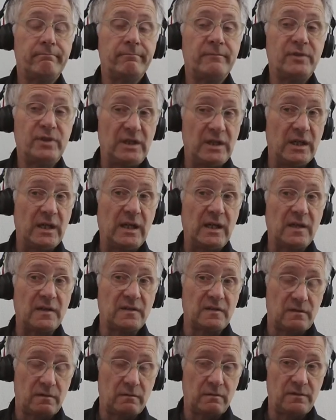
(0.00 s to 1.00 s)

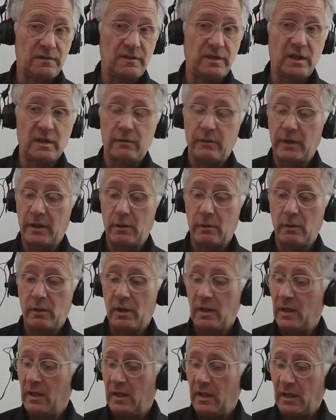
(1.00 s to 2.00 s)
TRS stereo,
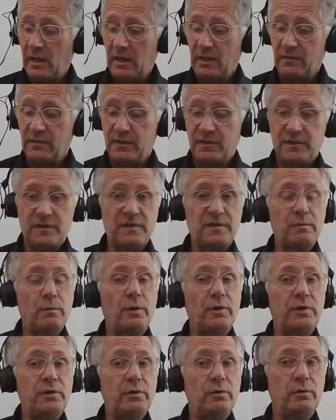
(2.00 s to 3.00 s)
and this is
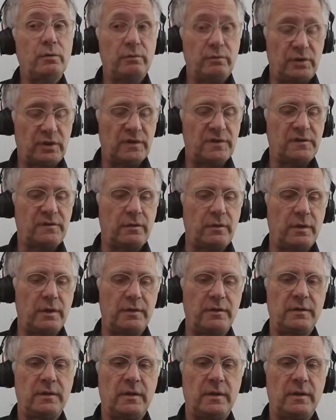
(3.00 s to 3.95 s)
what you just heard.